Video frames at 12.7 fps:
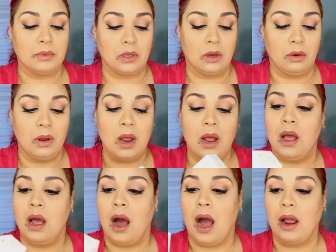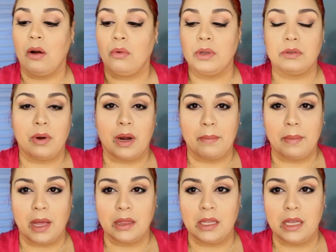So I always
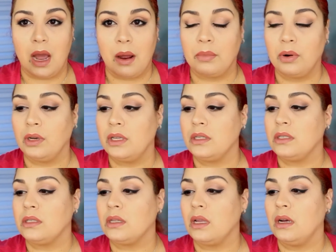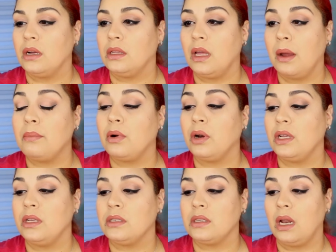recommend the Embryolisse
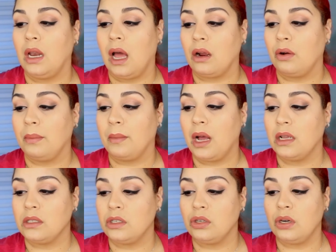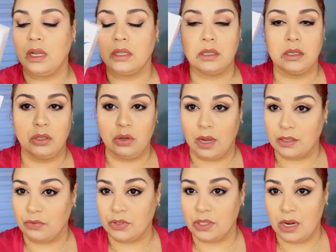Lait-Crème Concentré. You
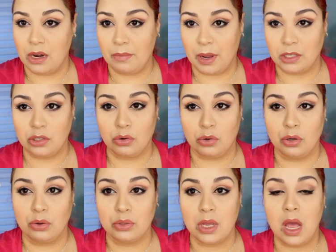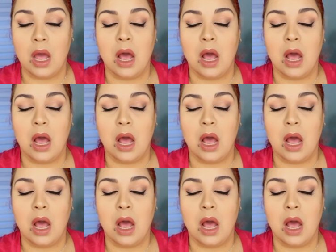guys have seen it in my tutorials.